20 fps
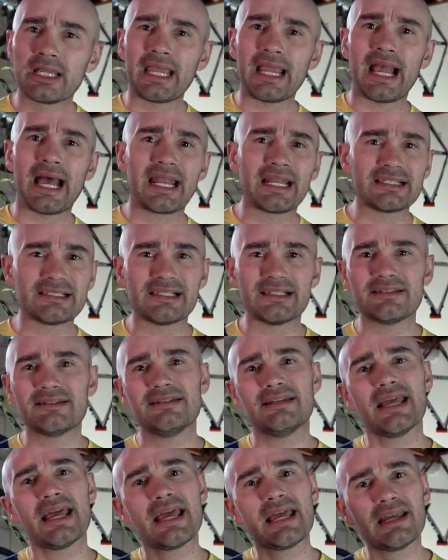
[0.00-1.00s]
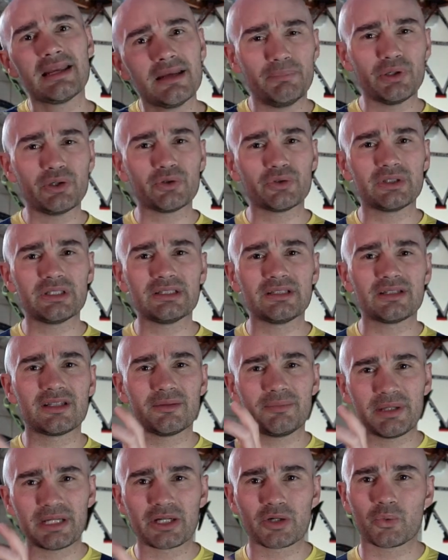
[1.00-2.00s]
okay, how does this day build into the
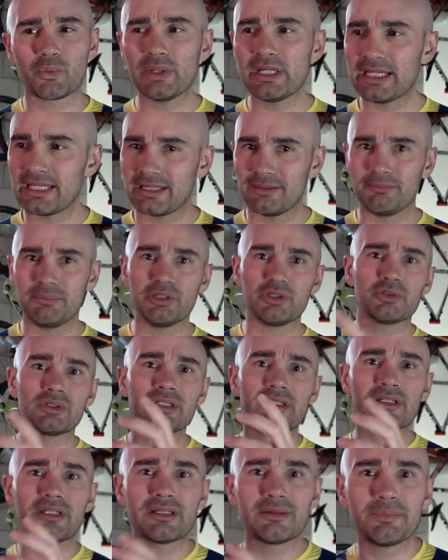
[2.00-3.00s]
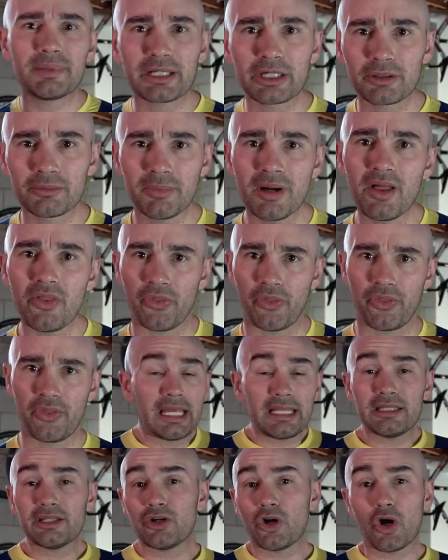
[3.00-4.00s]
bigger week and build into the bigger month?
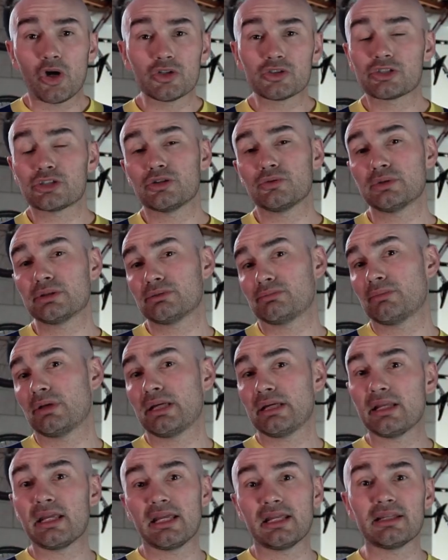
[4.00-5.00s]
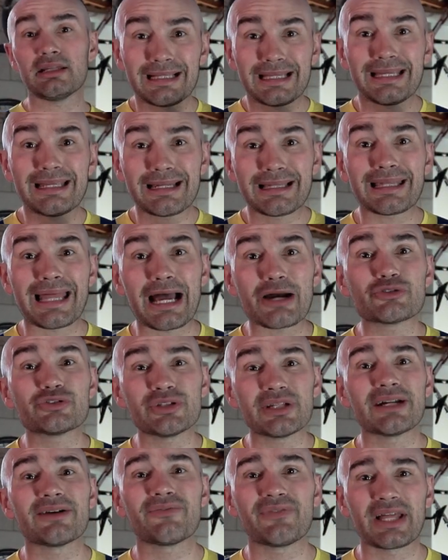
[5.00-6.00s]
And then also it, it, it allows you
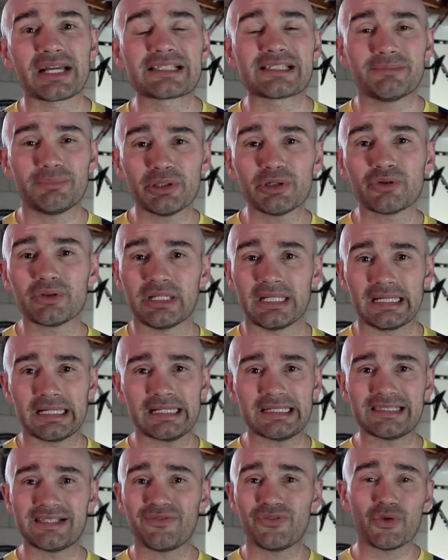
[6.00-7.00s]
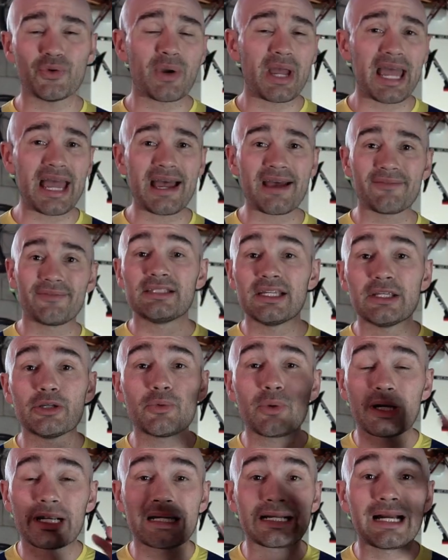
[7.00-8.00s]
to have flexibility. Because if you have, say you
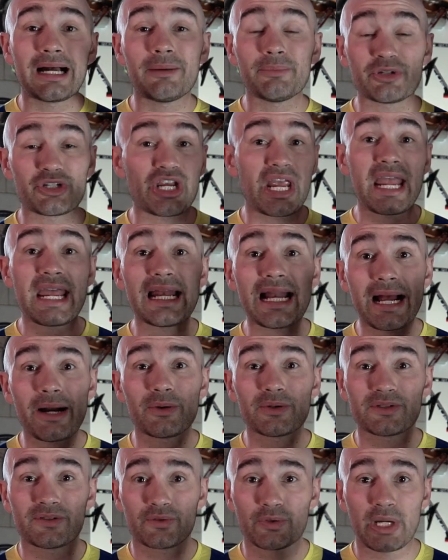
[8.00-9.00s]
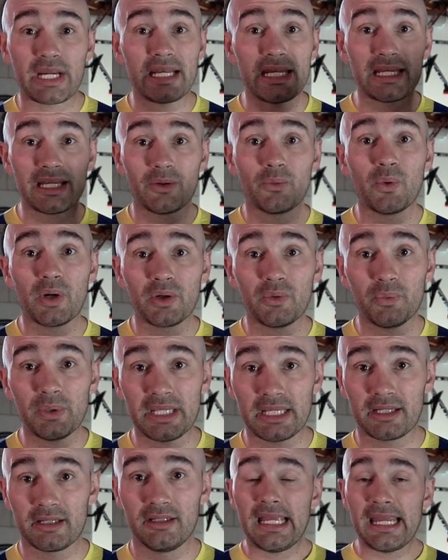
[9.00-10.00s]
want wanna accomplish eight hours of training in one
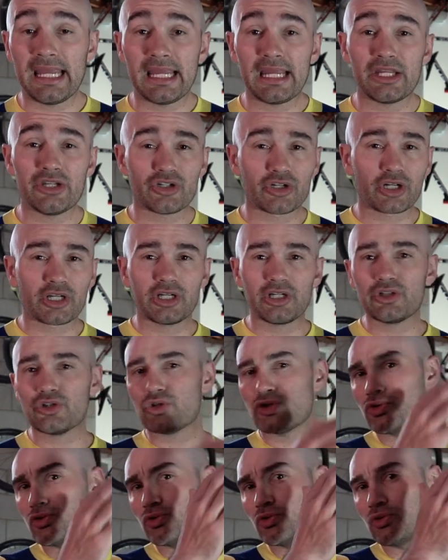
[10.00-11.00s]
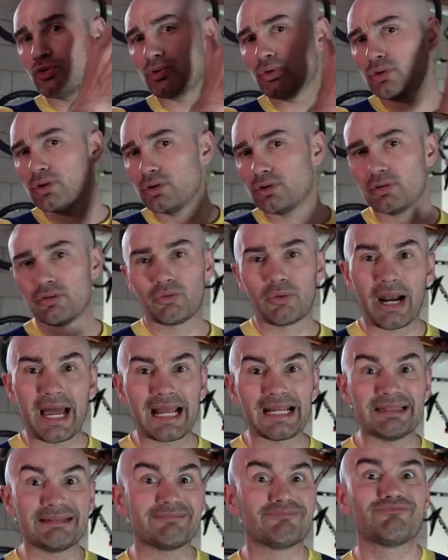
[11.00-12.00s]
week and you're gonna do
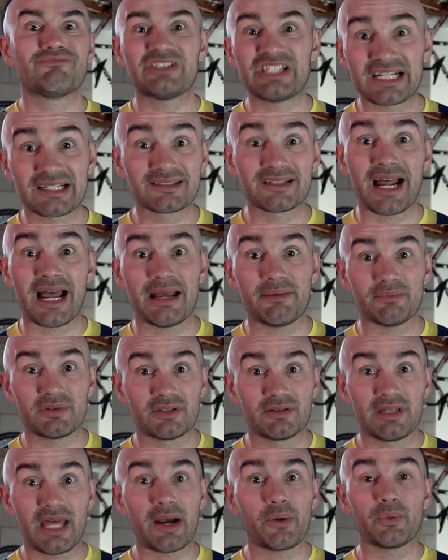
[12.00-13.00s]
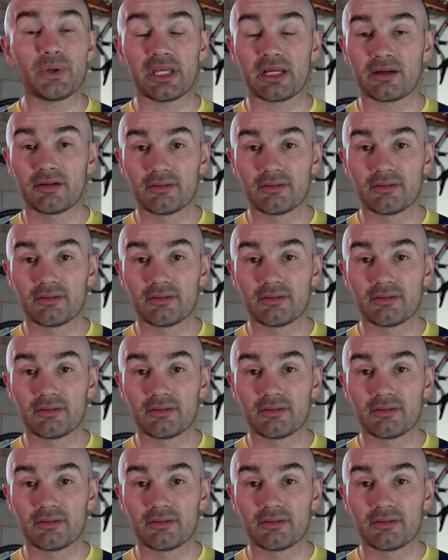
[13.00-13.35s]
ride six times that week,